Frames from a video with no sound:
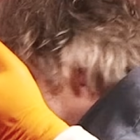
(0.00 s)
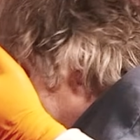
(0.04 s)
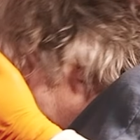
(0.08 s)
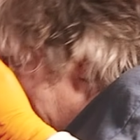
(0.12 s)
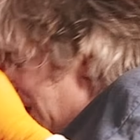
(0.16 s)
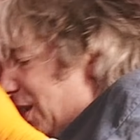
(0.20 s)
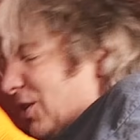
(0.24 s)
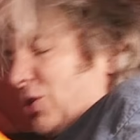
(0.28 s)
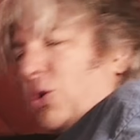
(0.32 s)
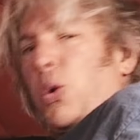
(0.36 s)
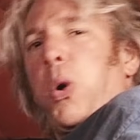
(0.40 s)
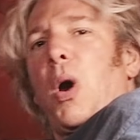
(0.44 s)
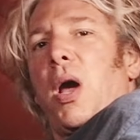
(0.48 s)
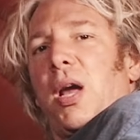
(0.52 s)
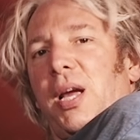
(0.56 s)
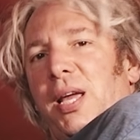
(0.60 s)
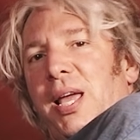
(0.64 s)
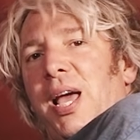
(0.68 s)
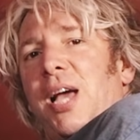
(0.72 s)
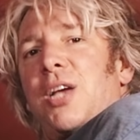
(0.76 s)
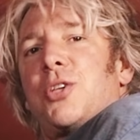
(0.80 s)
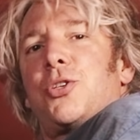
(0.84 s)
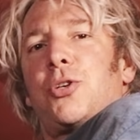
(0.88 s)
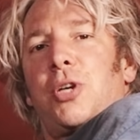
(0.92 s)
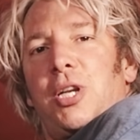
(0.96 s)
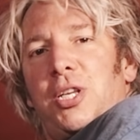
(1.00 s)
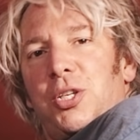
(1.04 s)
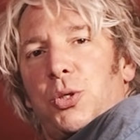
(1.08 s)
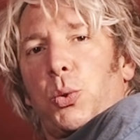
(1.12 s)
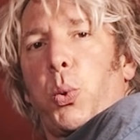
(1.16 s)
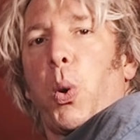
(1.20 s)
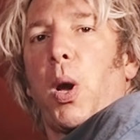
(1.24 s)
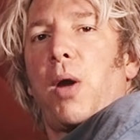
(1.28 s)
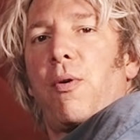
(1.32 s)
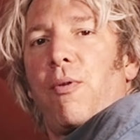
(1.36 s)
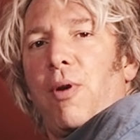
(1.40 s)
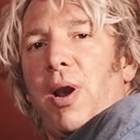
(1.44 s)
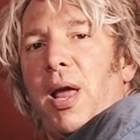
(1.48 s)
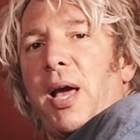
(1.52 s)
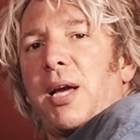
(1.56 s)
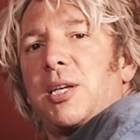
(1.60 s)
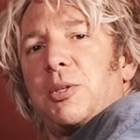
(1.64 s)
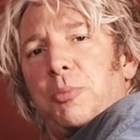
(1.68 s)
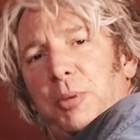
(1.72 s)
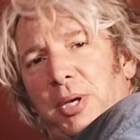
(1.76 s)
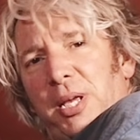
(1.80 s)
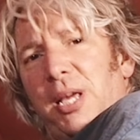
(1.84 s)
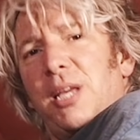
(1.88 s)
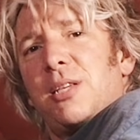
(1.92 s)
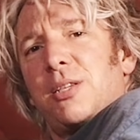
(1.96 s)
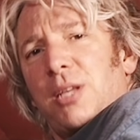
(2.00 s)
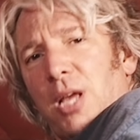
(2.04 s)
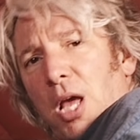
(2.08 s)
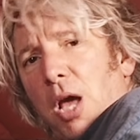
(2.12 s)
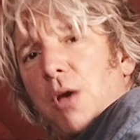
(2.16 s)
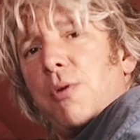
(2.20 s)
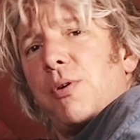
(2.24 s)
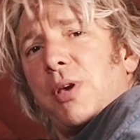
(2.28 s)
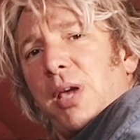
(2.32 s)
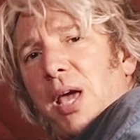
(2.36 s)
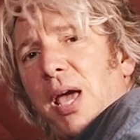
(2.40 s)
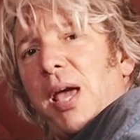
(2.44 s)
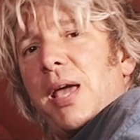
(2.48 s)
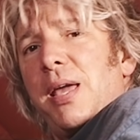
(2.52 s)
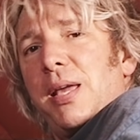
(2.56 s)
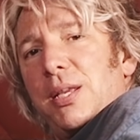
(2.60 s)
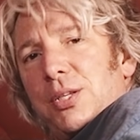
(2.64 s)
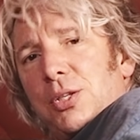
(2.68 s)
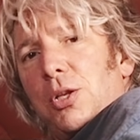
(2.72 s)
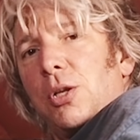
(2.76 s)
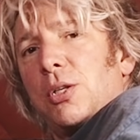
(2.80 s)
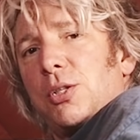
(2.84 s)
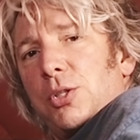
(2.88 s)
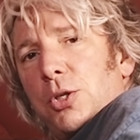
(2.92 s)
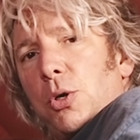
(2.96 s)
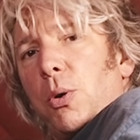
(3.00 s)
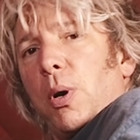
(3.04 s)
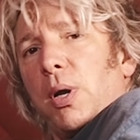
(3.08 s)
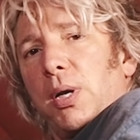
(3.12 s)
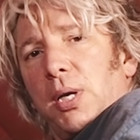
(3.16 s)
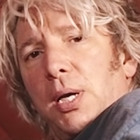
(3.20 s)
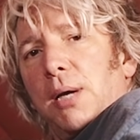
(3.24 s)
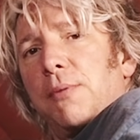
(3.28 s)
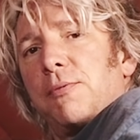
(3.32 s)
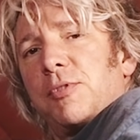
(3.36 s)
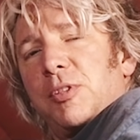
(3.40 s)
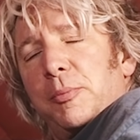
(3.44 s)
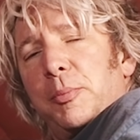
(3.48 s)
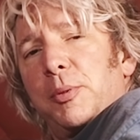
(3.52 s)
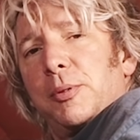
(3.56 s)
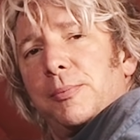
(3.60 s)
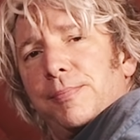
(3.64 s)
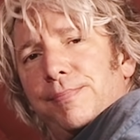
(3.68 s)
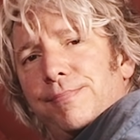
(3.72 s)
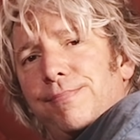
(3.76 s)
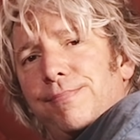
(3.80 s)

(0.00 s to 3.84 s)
it's quite casual, it's quite relaxed, but it is okay. It's not too uncomfortable.